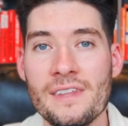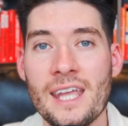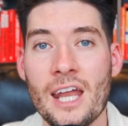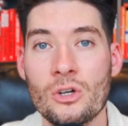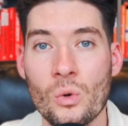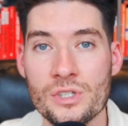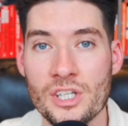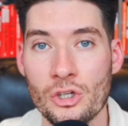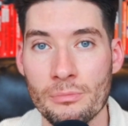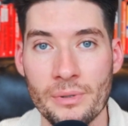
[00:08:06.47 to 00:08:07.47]
the categories
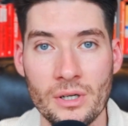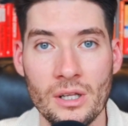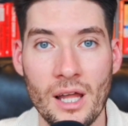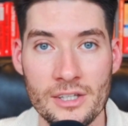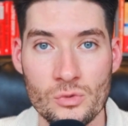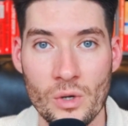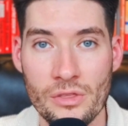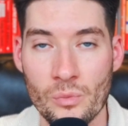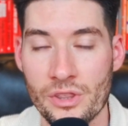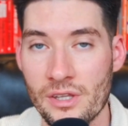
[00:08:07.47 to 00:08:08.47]
that your book aligns
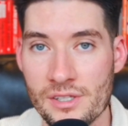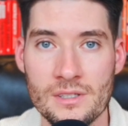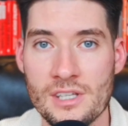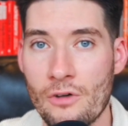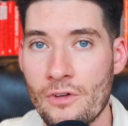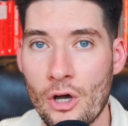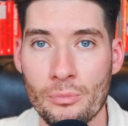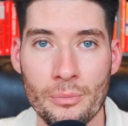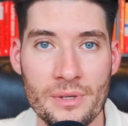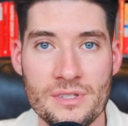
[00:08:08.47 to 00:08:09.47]
with within the
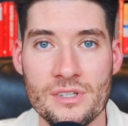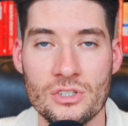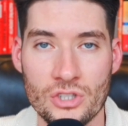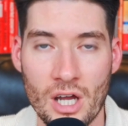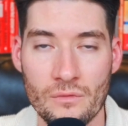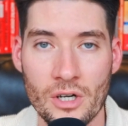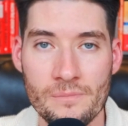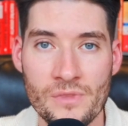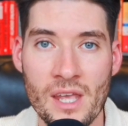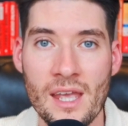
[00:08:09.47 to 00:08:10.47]
self-help or business genre,